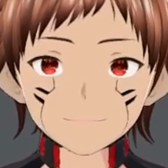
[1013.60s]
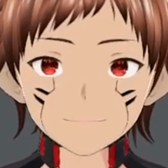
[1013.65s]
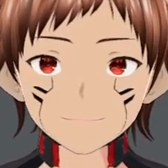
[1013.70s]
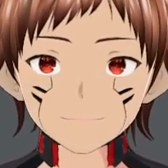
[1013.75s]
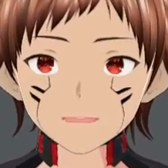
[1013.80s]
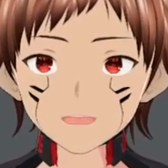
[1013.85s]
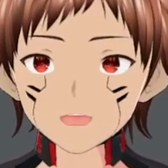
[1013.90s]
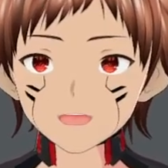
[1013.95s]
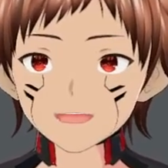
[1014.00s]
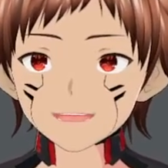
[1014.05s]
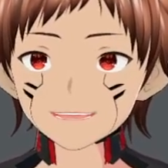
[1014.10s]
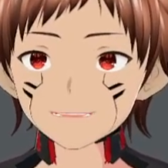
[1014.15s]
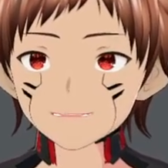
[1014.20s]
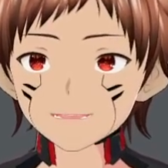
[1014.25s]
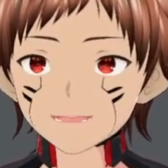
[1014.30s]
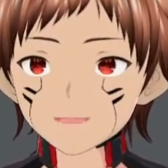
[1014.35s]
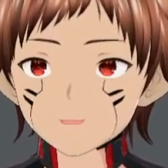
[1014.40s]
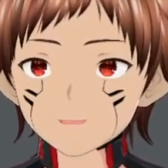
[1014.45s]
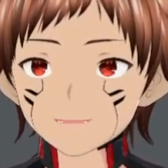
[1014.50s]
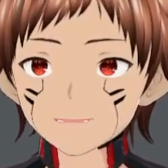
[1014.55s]
Okay, so
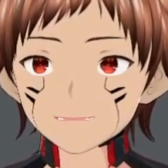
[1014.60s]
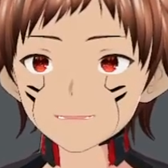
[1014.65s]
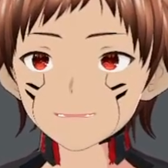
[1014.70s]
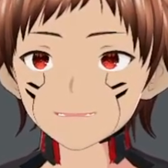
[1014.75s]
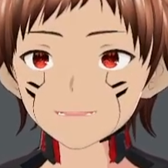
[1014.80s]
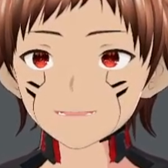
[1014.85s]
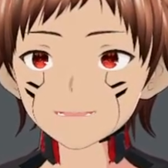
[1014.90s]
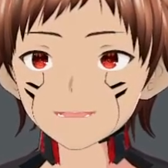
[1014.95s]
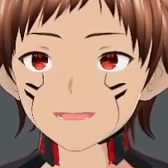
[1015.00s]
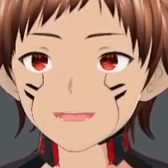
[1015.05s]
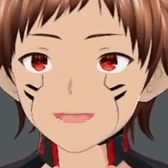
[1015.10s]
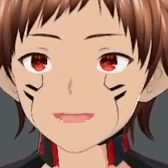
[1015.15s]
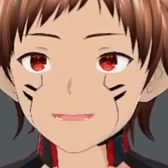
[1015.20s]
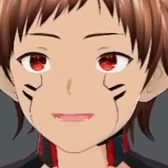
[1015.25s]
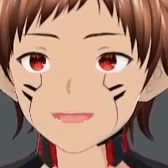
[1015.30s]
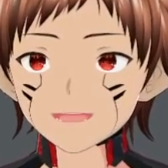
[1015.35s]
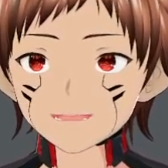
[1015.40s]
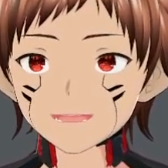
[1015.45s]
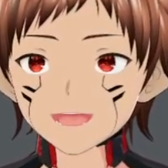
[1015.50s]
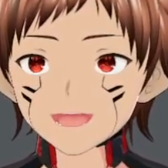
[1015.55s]
you have 15.
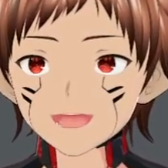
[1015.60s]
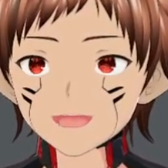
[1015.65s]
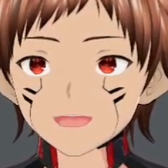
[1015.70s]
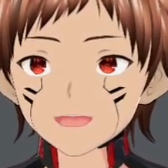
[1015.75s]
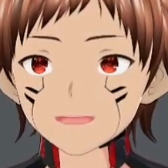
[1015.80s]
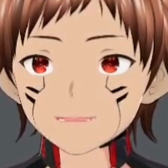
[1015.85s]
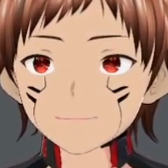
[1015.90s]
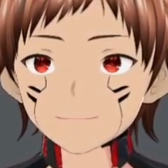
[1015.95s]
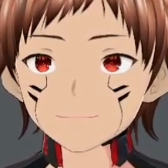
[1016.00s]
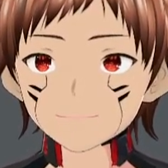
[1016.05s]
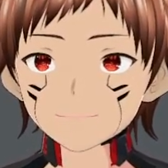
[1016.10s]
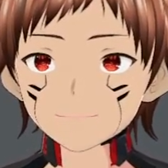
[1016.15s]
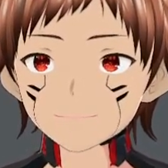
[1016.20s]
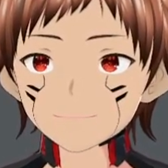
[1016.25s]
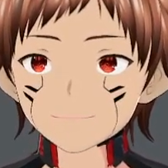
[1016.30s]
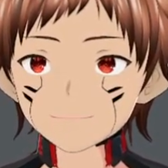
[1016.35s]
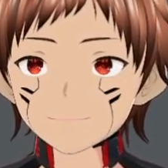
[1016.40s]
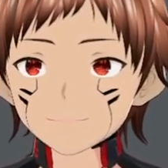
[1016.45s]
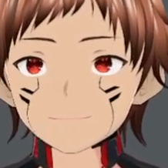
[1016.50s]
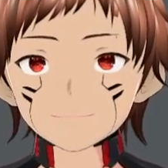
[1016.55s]
Catan.
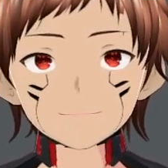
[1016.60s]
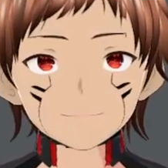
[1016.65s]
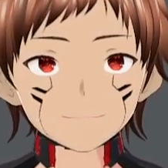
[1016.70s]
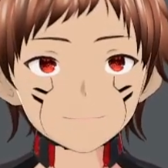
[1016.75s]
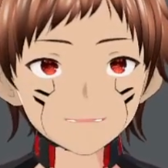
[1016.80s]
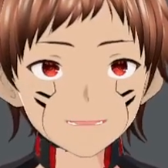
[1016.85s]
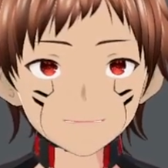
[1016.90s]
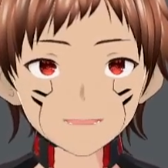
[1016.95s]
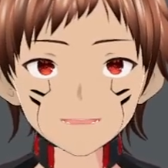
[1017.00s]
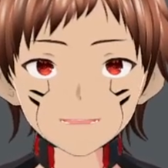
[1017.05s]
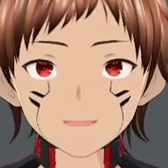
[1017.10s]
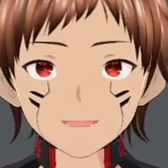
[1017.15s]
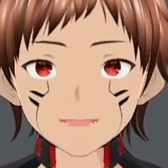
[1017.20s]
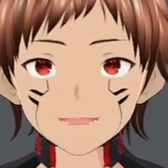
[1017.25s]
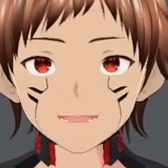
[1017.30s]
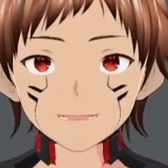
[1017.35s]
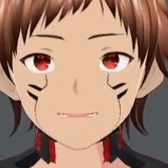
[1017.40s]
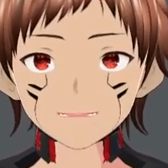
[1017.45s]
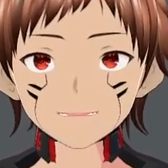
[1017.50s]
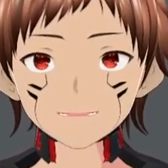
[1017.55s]

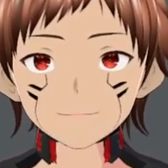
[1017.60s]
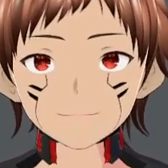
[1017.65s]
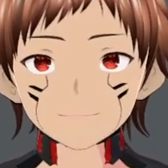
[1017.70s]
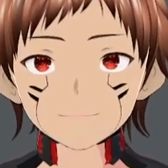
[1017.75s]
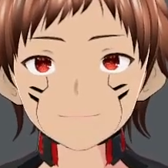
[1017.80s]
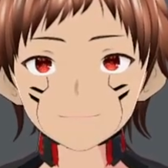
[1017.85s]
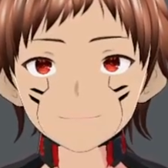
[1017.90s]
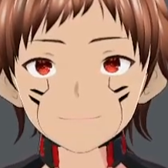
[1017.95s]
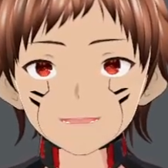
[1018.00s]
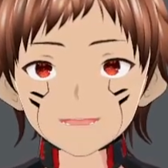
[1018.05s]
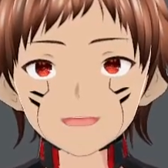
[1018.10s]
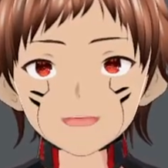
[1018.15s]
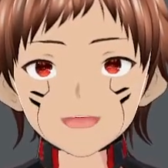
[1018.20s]
15. Keeper